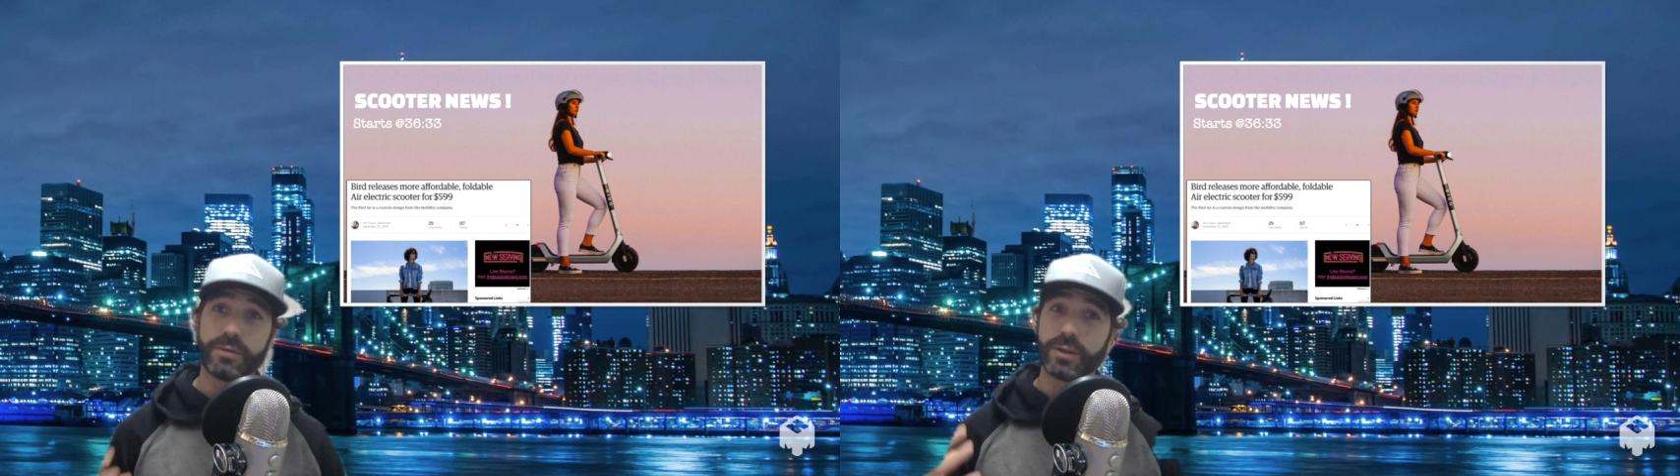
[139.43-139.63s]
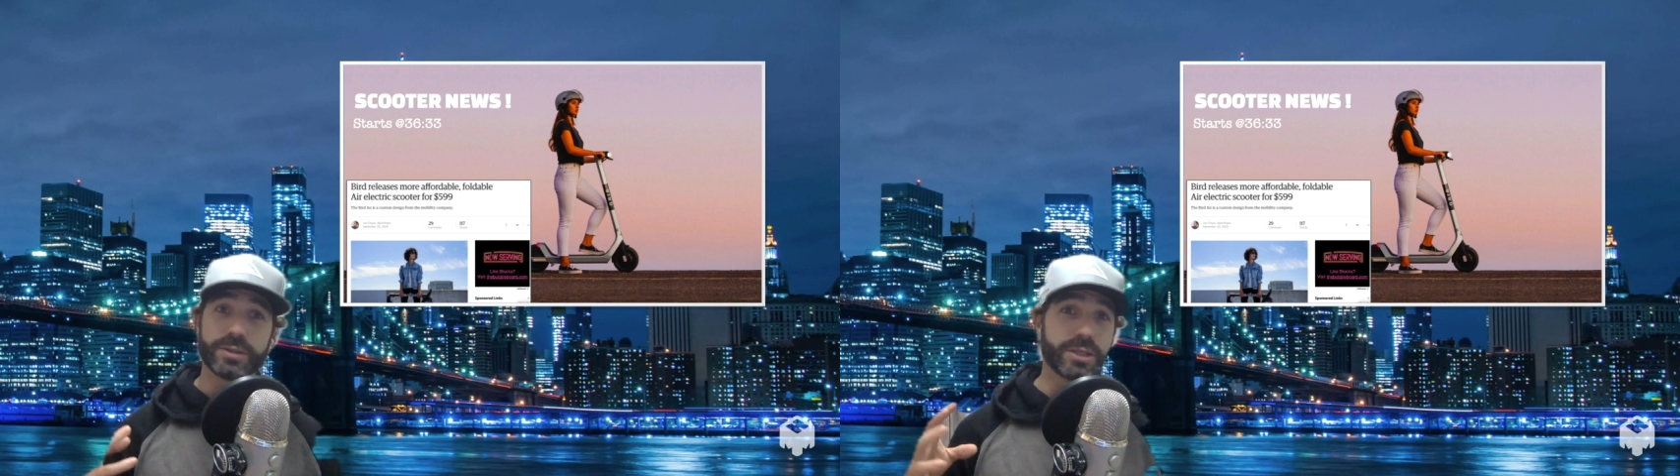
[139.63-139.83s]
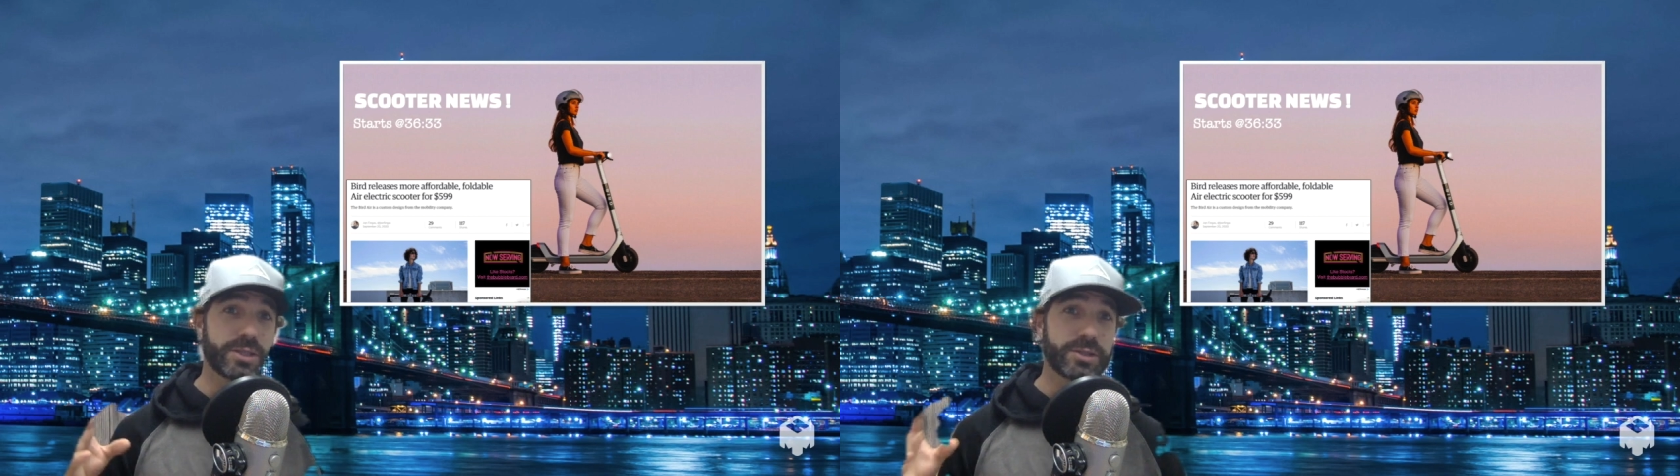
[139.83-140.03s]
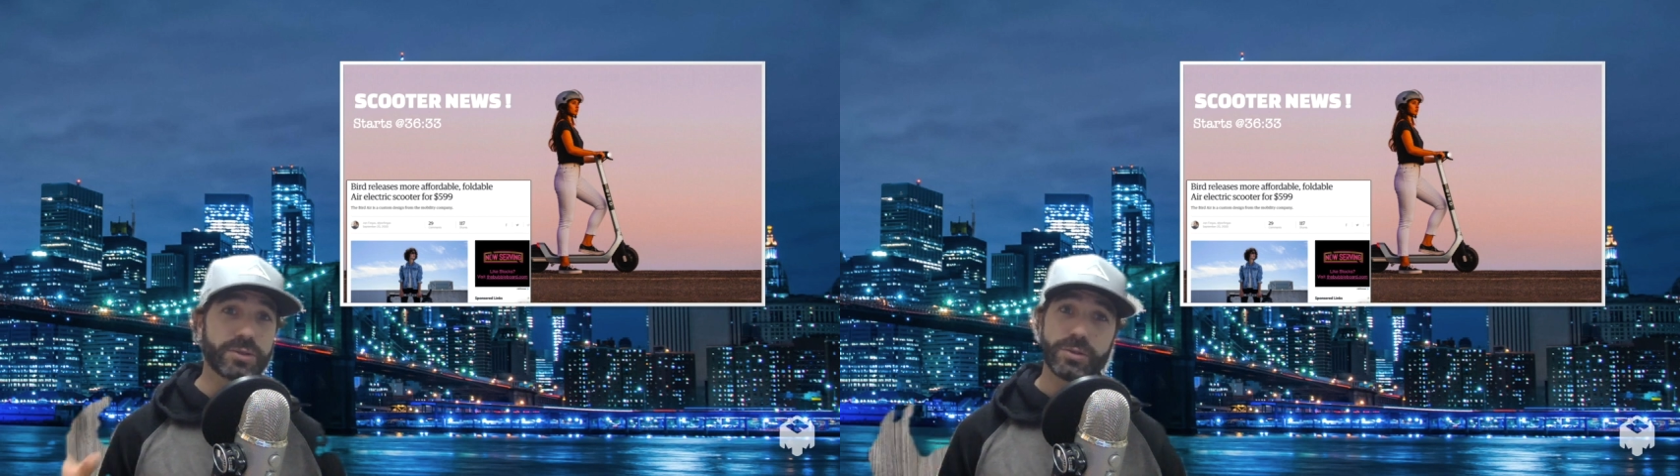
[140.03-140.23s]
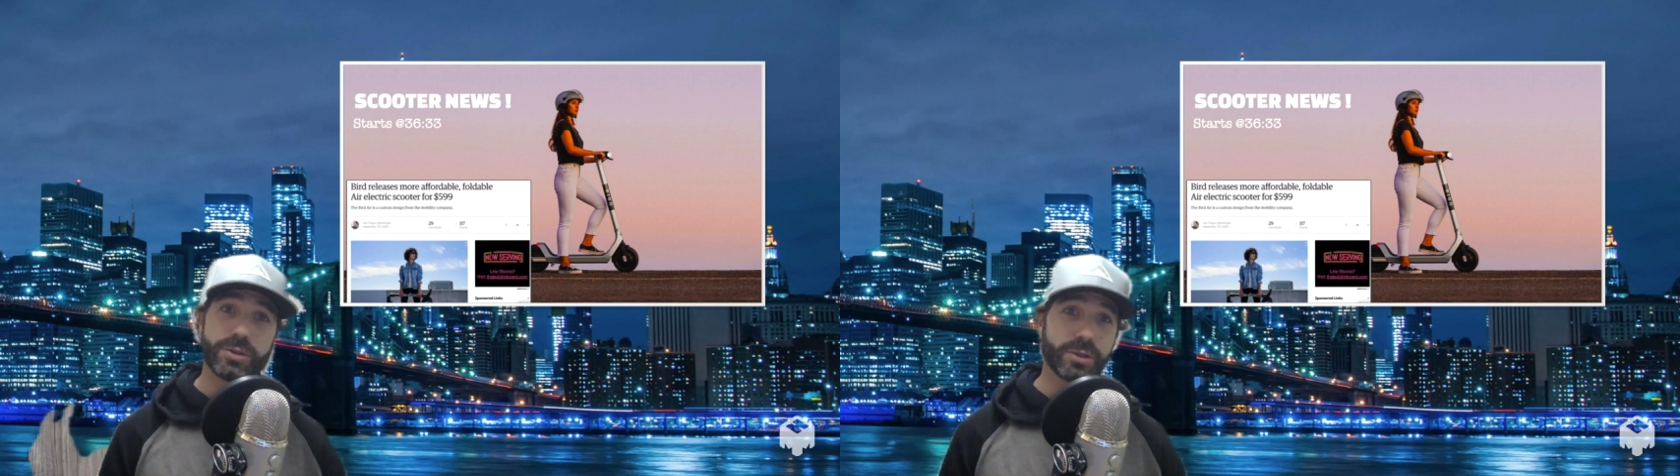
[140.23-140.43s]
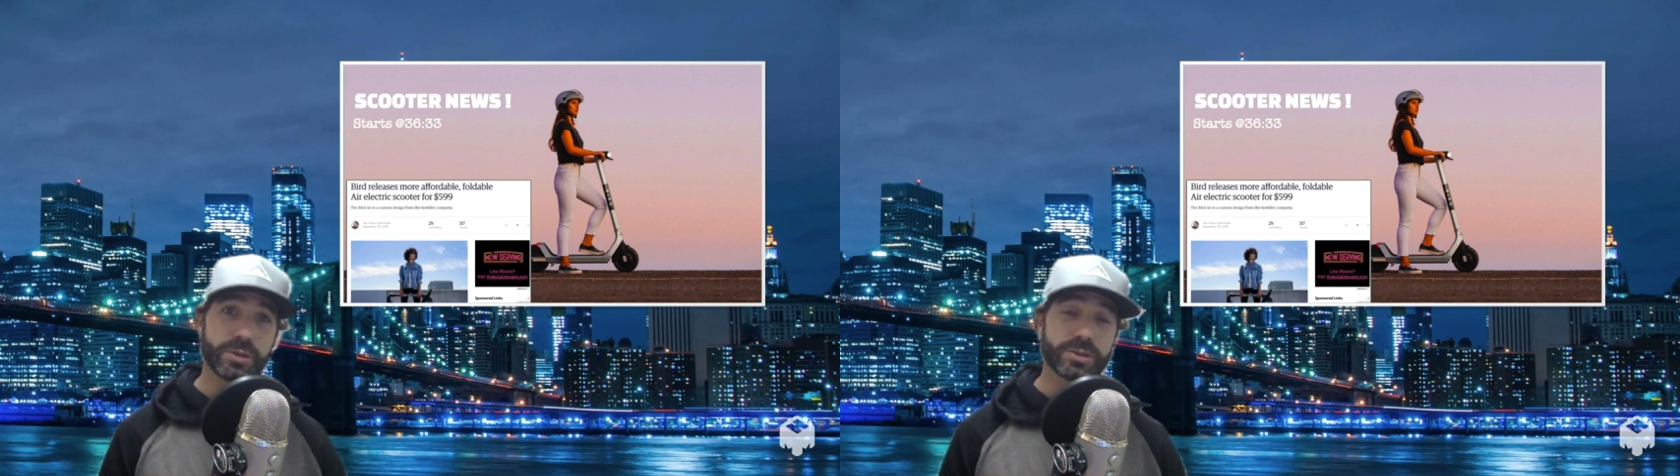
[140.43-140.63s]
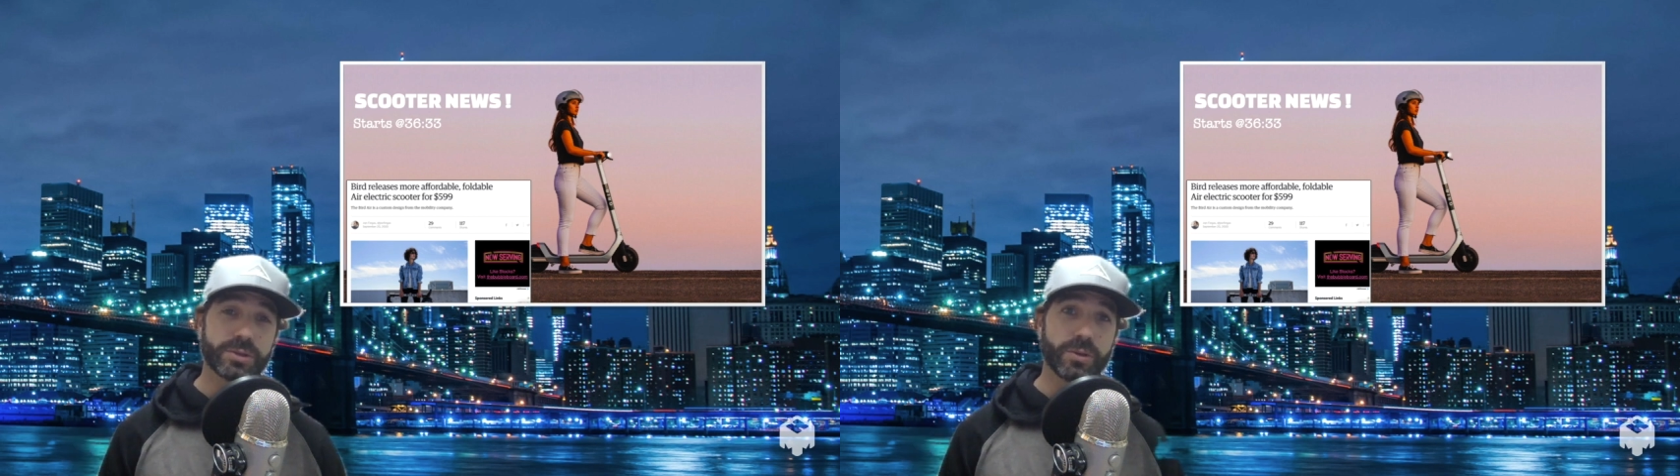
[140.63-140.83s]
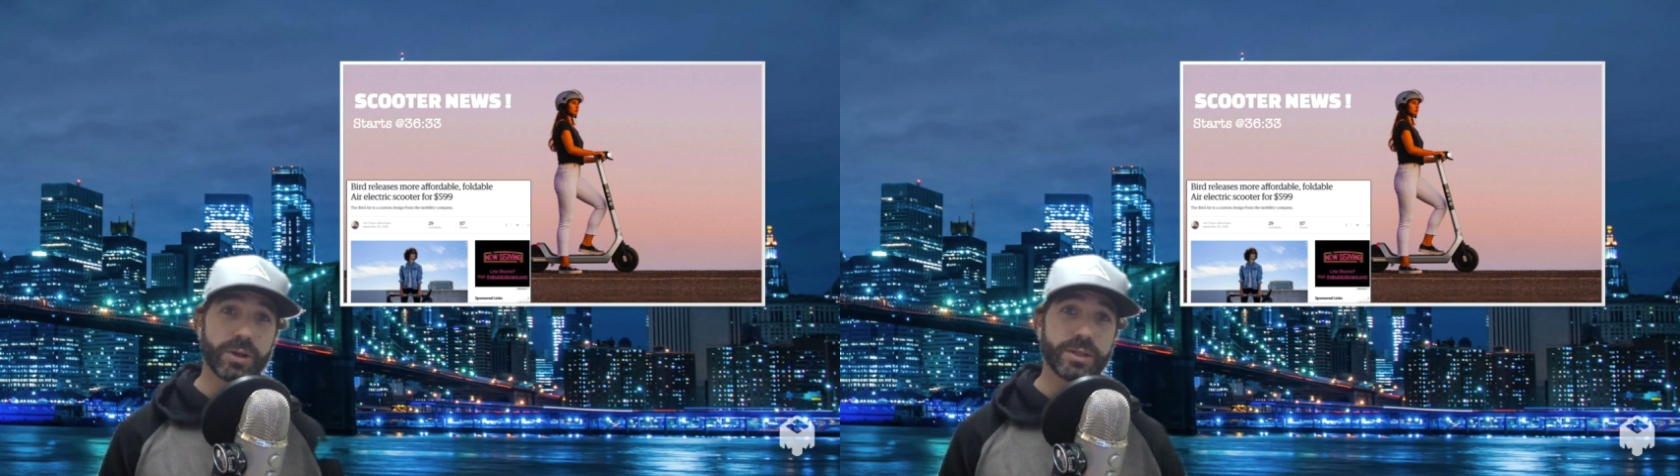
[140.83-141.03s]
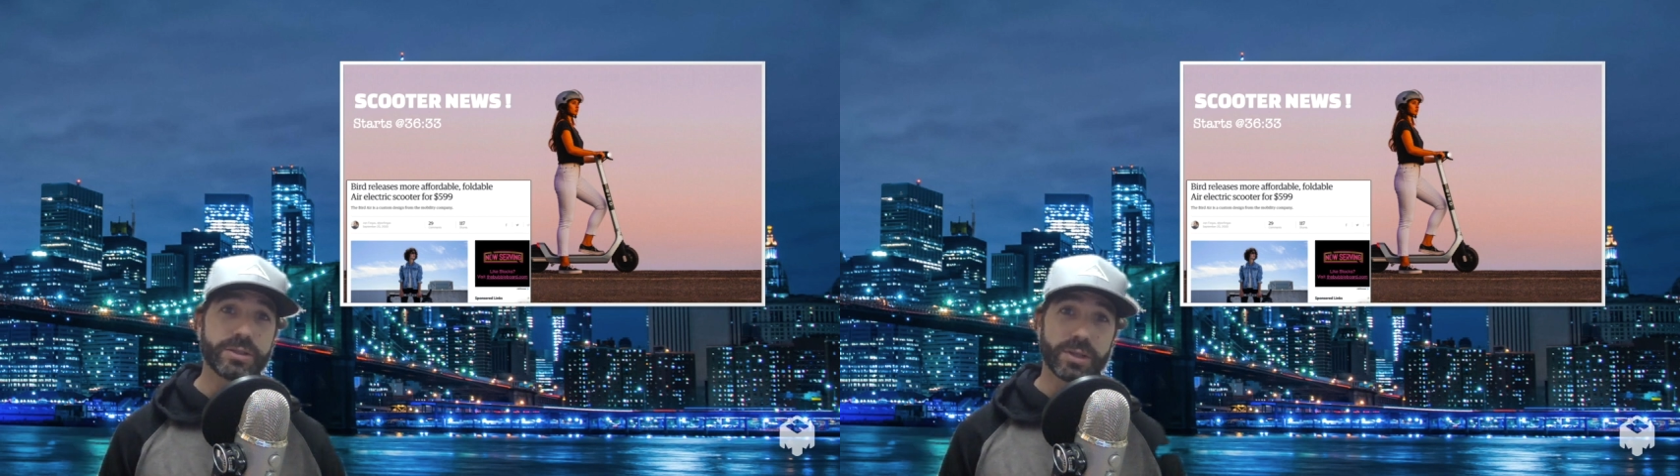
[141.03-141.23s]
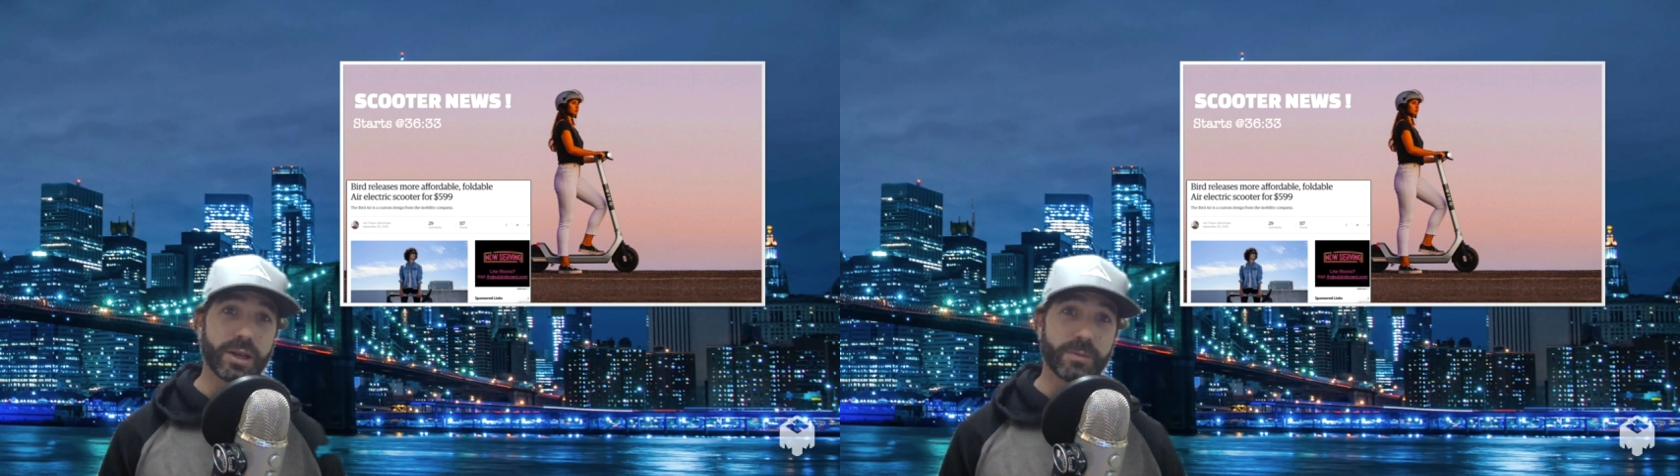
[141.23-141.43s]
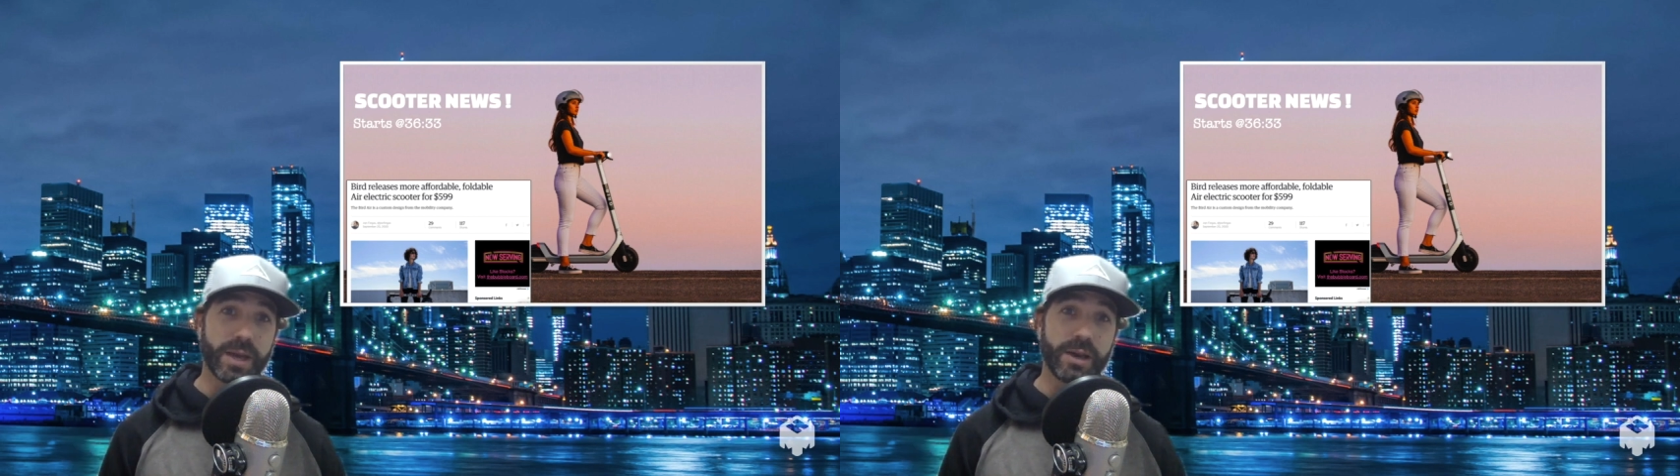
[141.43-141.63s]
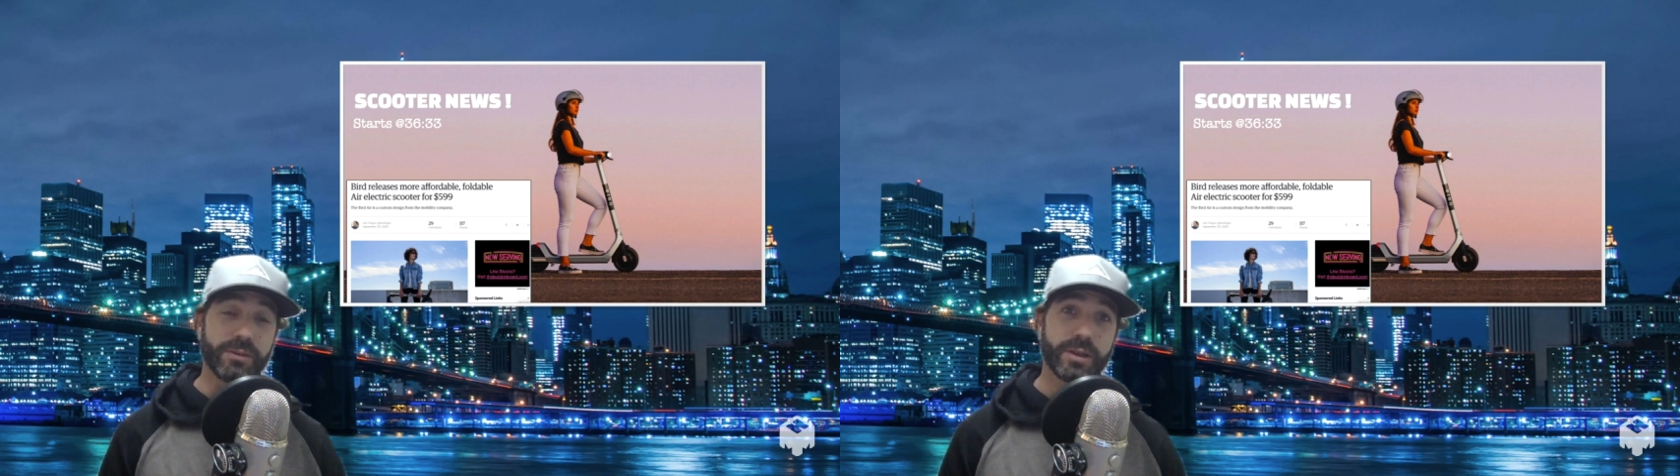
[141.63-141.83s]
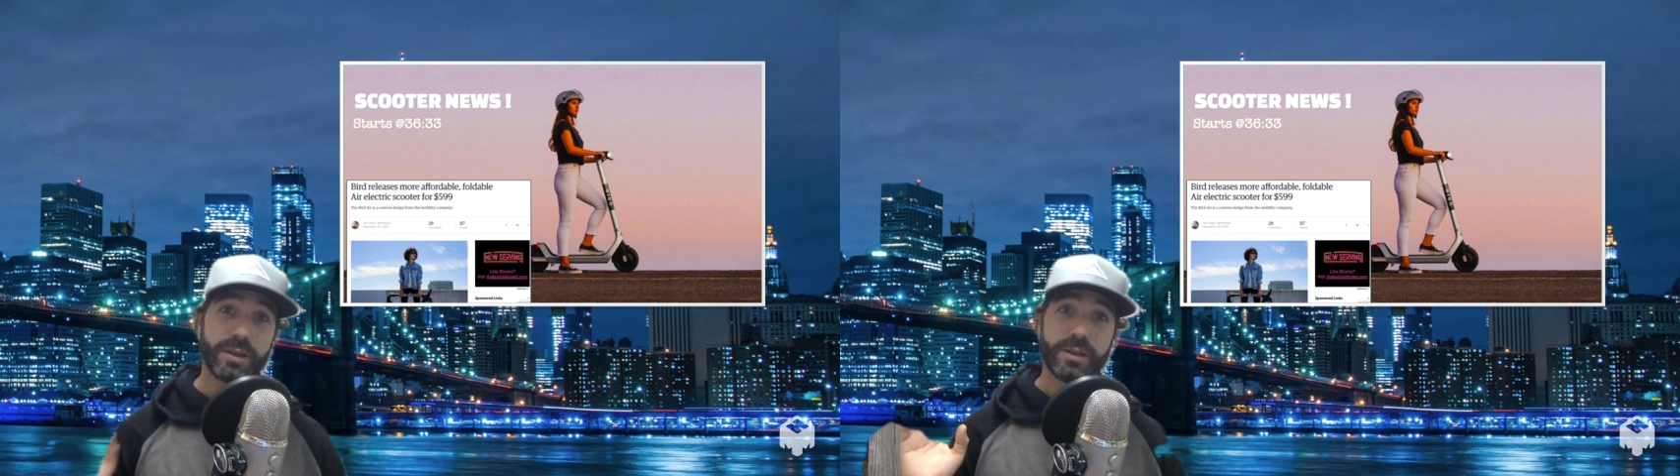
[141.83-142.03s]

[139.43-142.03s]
If there's a scooter story to talk about,